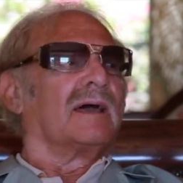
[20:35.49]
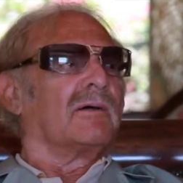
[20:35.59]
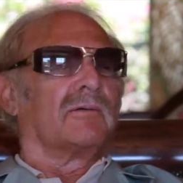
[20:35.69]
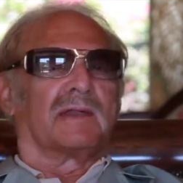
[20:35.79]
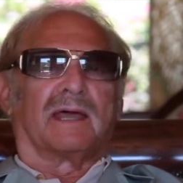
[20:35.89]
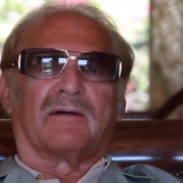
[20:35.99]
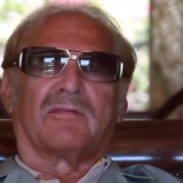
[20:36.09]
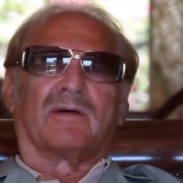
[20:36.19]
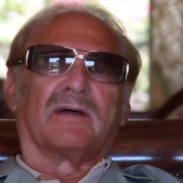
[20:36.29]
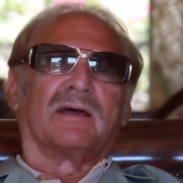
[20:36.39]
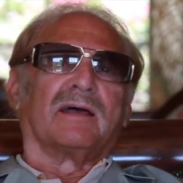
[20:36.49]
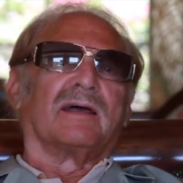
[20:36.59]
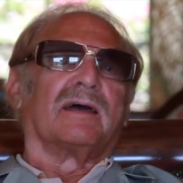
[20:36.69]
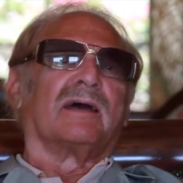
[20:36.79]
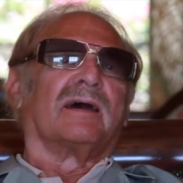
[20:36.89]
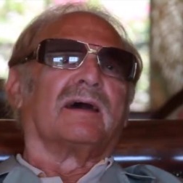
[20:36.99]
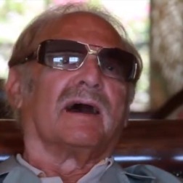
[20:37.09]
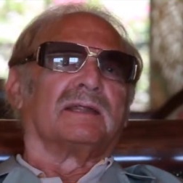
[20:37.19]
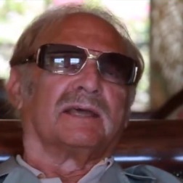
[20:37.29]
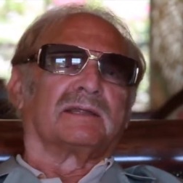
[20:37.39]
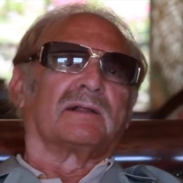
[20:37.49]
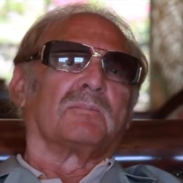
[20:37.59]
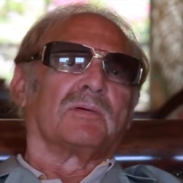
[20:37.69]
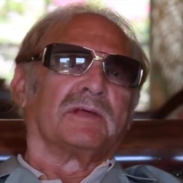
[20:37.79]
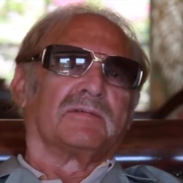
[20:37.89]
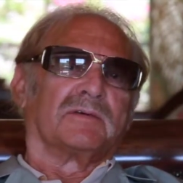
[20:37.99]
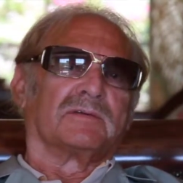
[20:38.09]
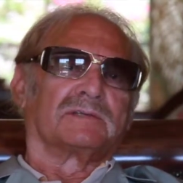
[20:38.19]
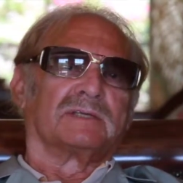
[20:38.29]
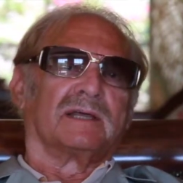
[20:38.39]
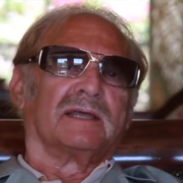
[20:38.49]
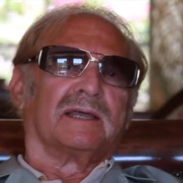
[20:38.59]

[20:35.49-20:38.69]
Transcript: We would have identical previews